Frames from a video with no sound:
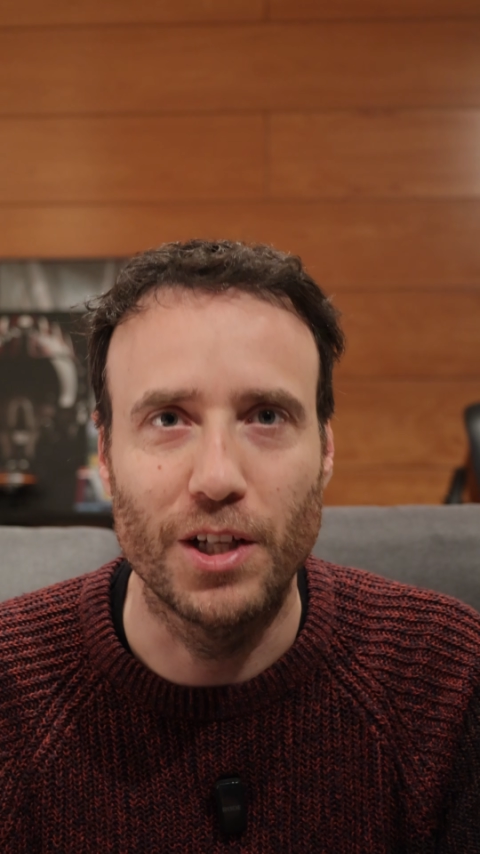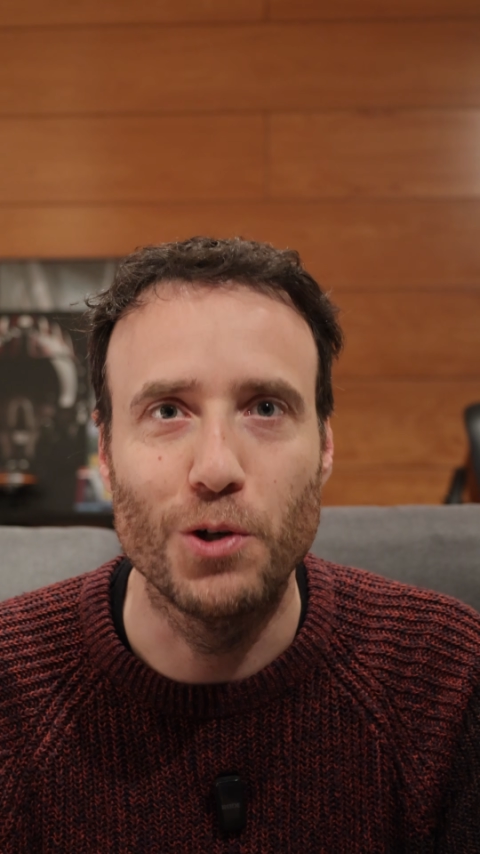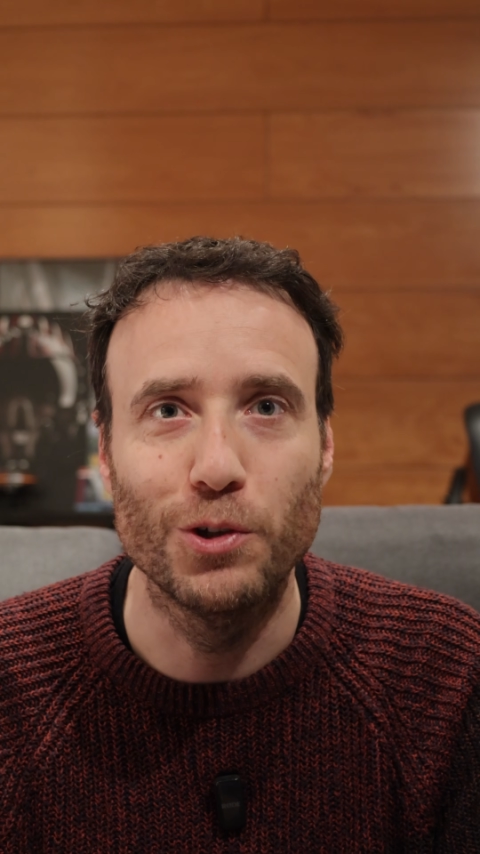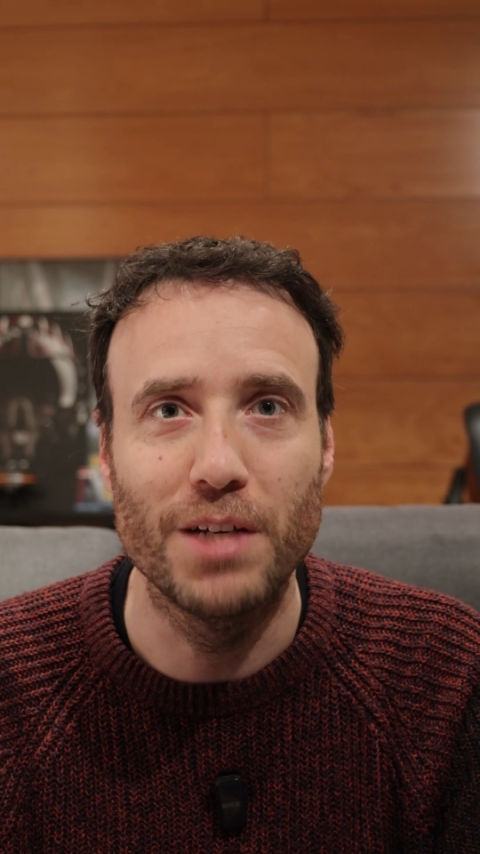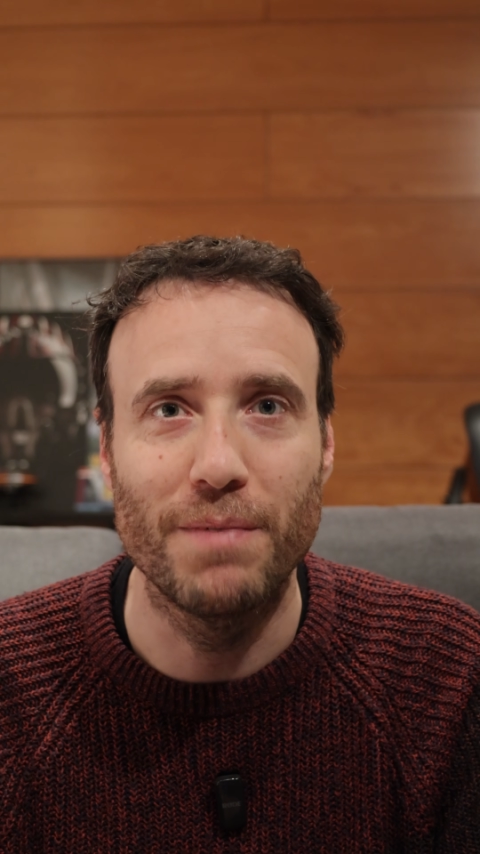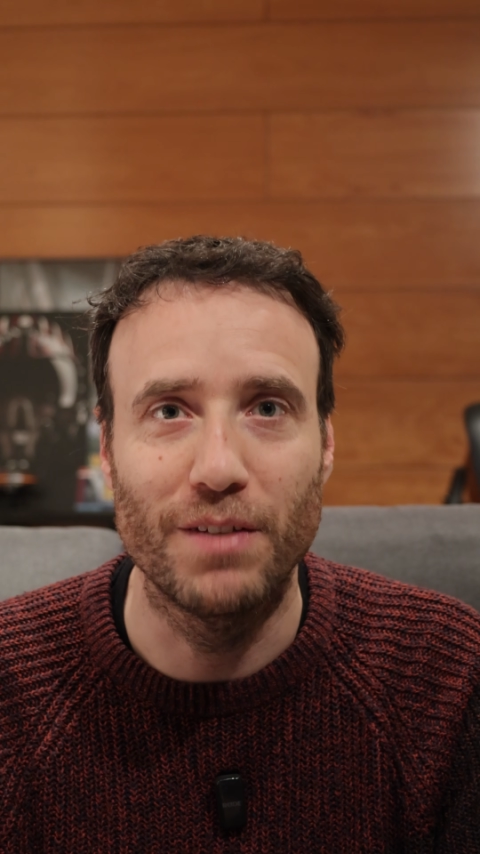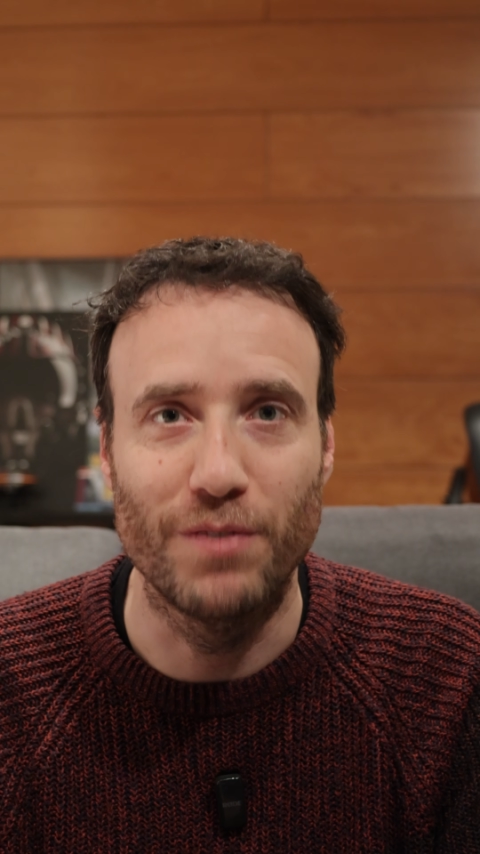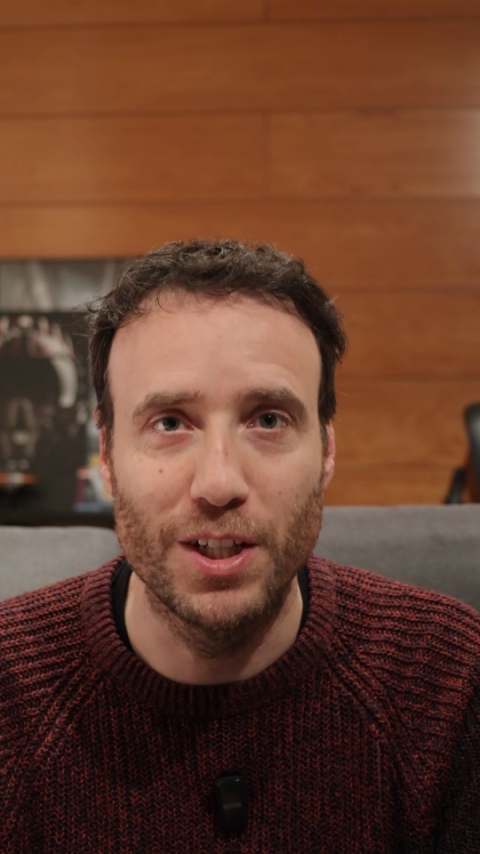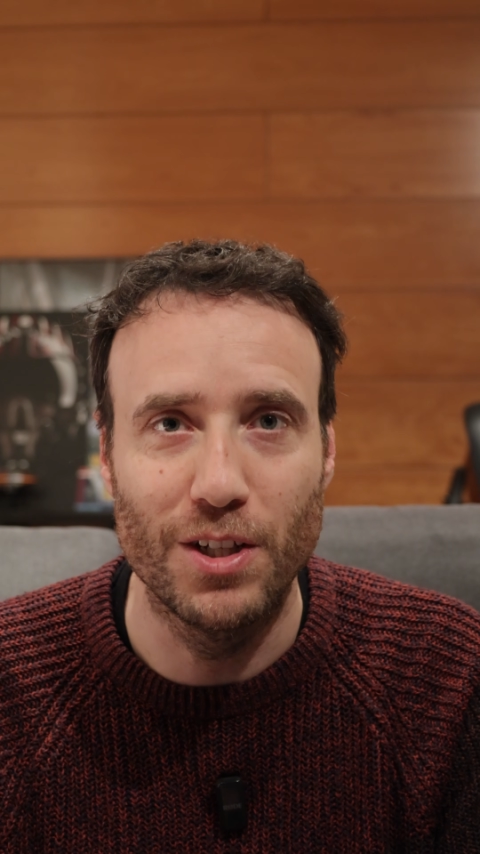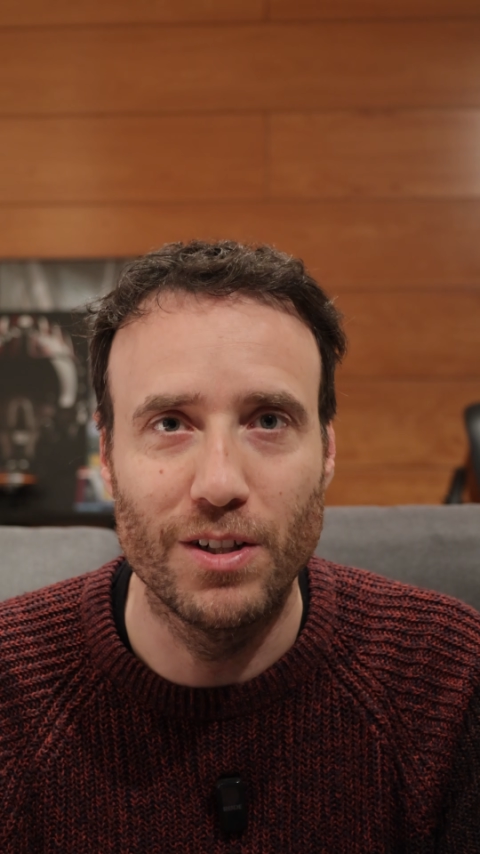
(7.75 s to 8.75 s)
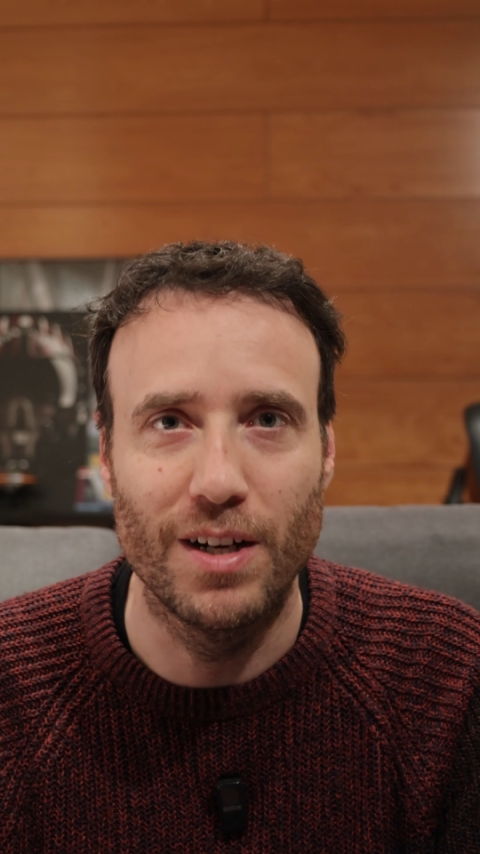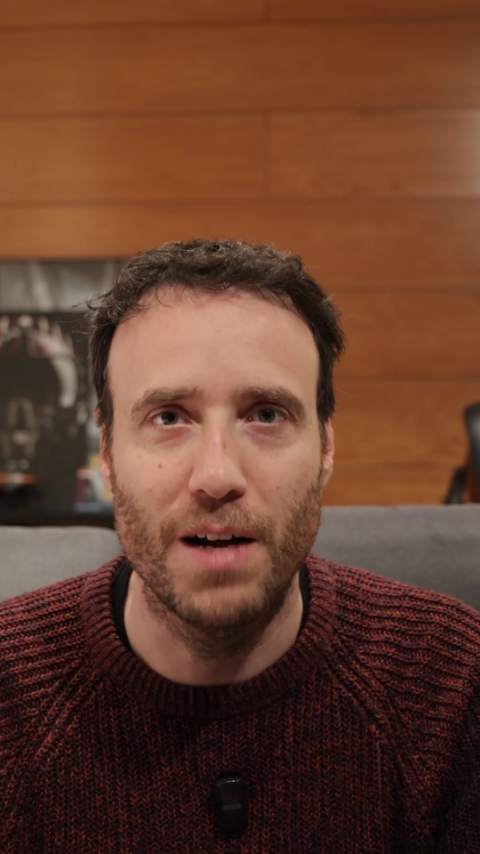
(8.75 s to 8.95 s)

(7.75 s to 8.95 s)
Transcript: the ultimate video